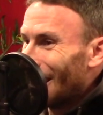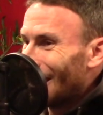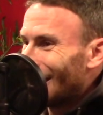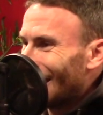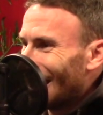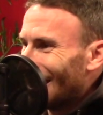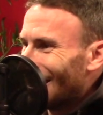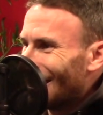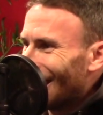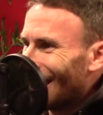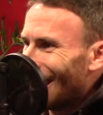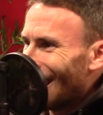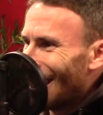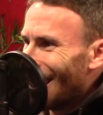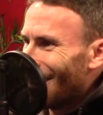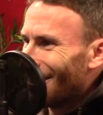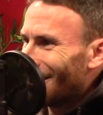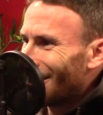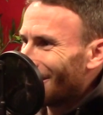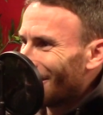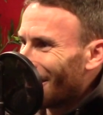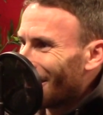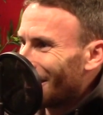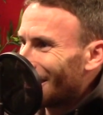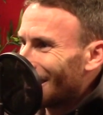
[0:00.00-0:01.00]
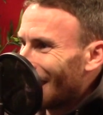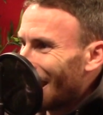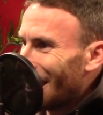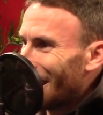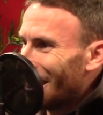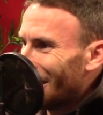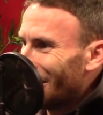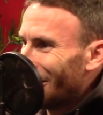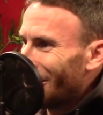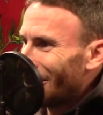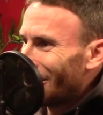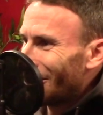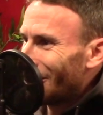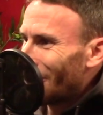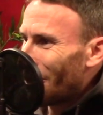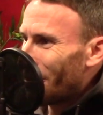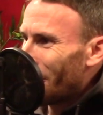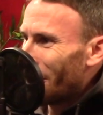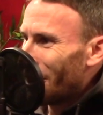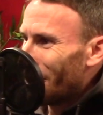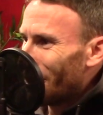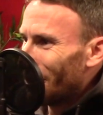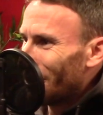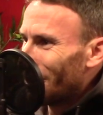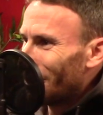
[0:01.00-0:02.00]
it, it's hilarious as well because I listened to so
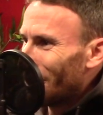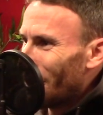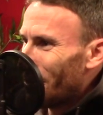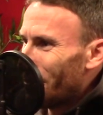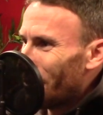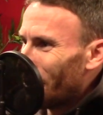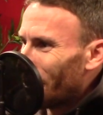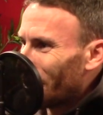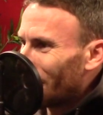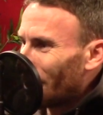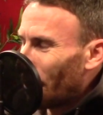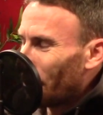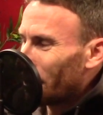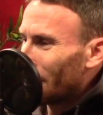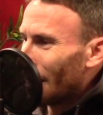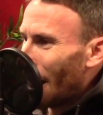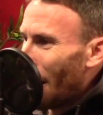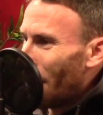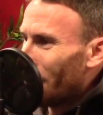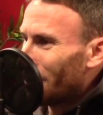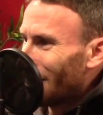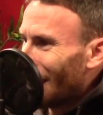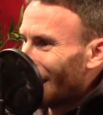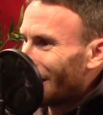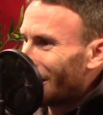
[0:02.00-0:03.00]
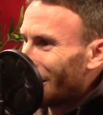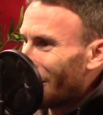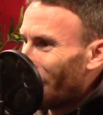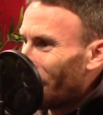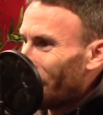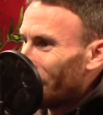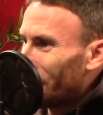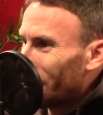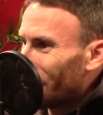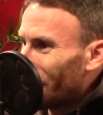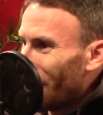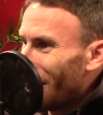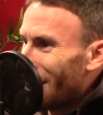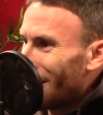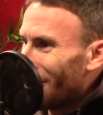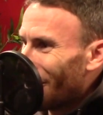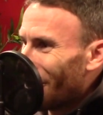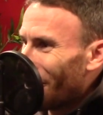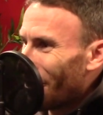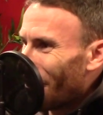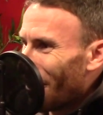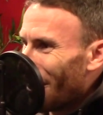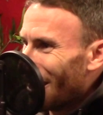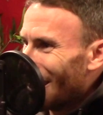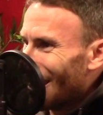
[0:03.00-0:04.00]
many audiobooks. I was I was actually on the train on
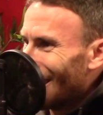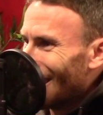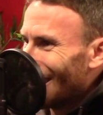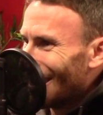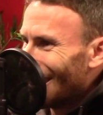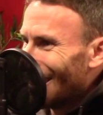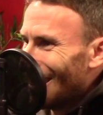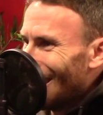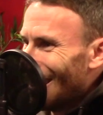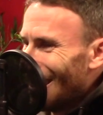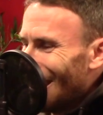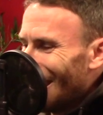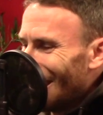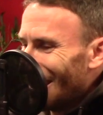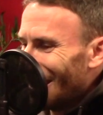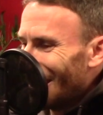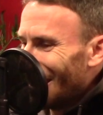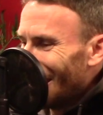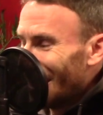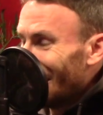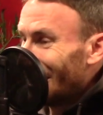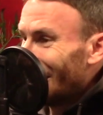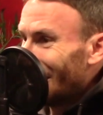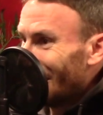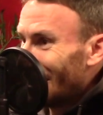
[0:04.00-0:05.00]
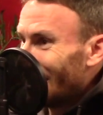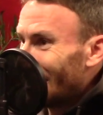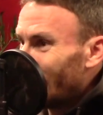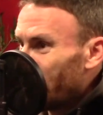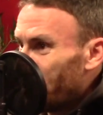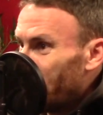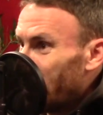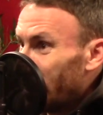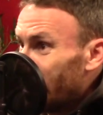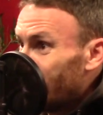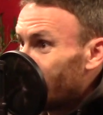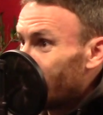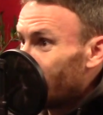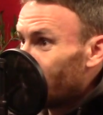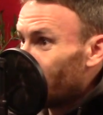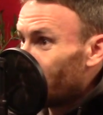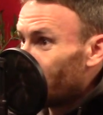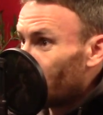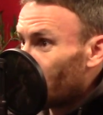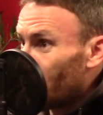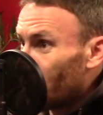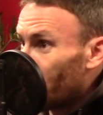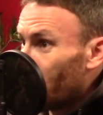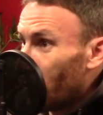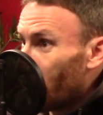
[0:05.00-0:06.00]
the way in, listening to bits
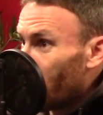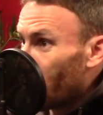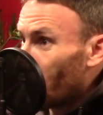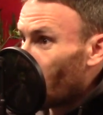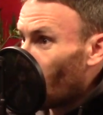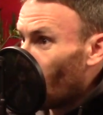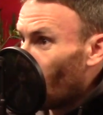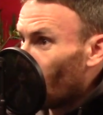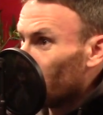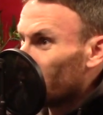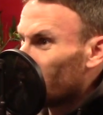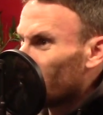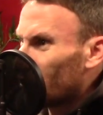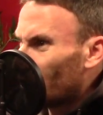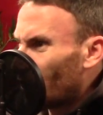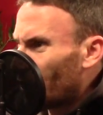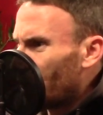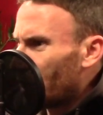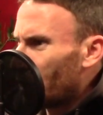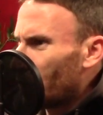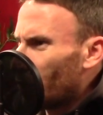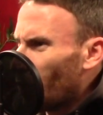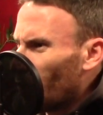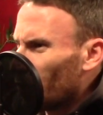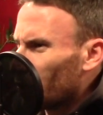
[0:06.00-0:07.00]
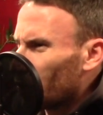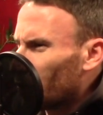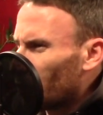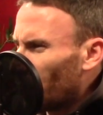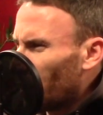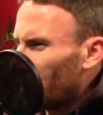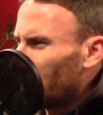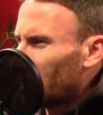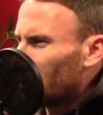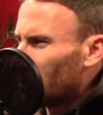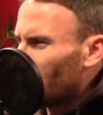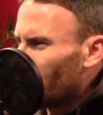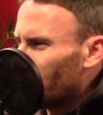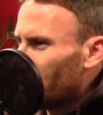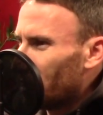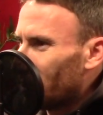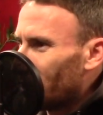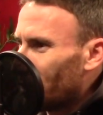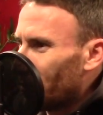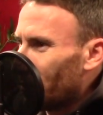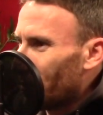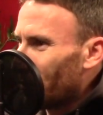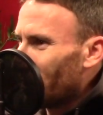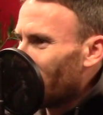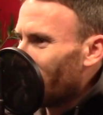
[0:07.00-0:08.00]
of the, my recordings to think, what do I need to
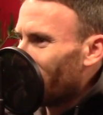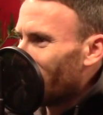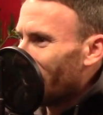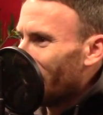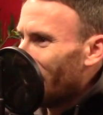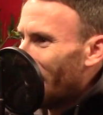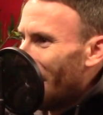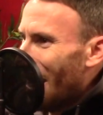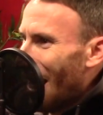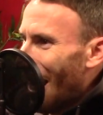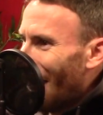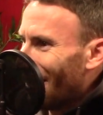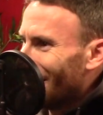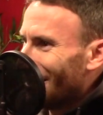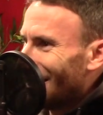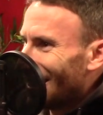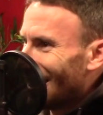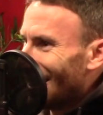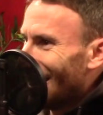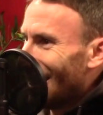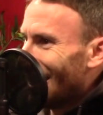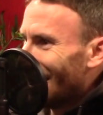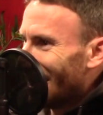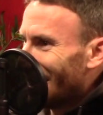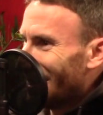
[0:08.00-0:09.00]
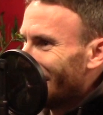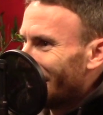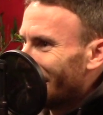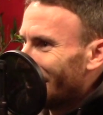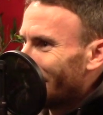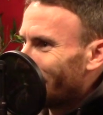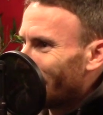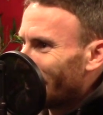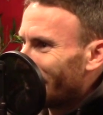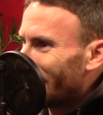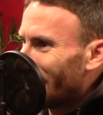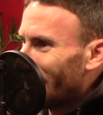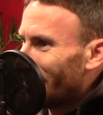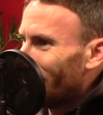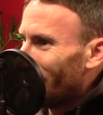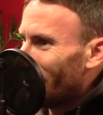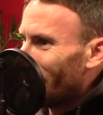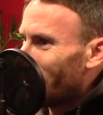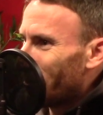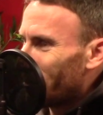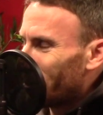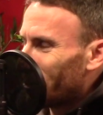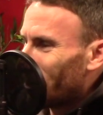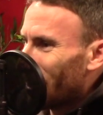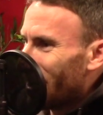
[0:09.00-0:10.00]
redo or whatever. And I was sitting there listening to myself on
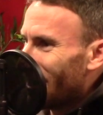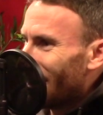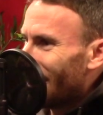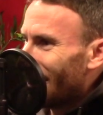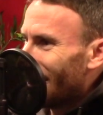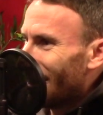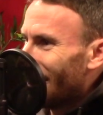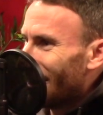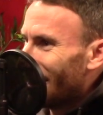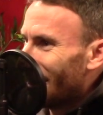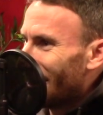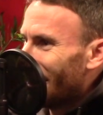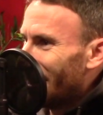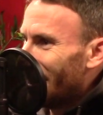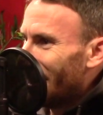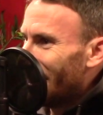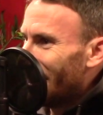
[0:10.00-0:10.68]
the train, thinking